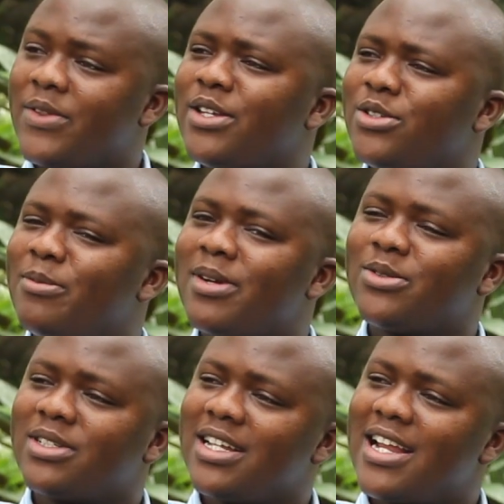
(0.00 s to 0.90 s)
Thank you so much,
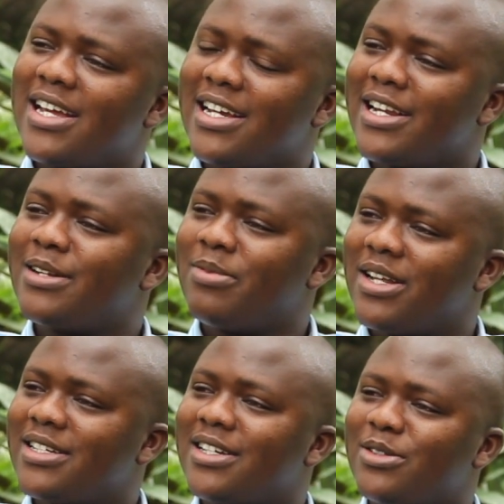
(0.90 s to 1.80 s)
Wadzanai. Great
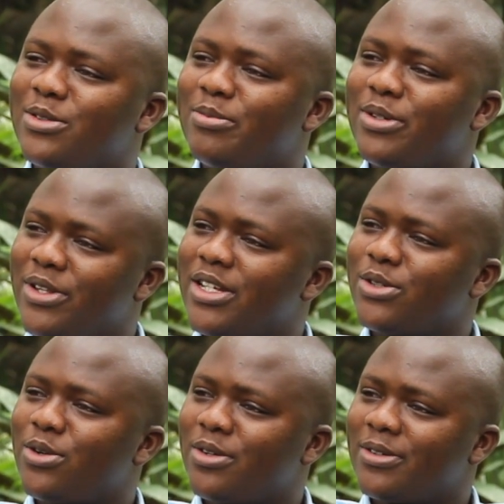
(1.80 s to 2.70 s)
pleasure to be on the
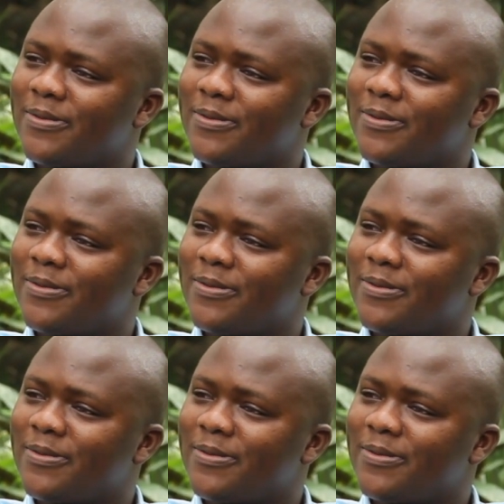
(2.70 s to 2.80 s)
show.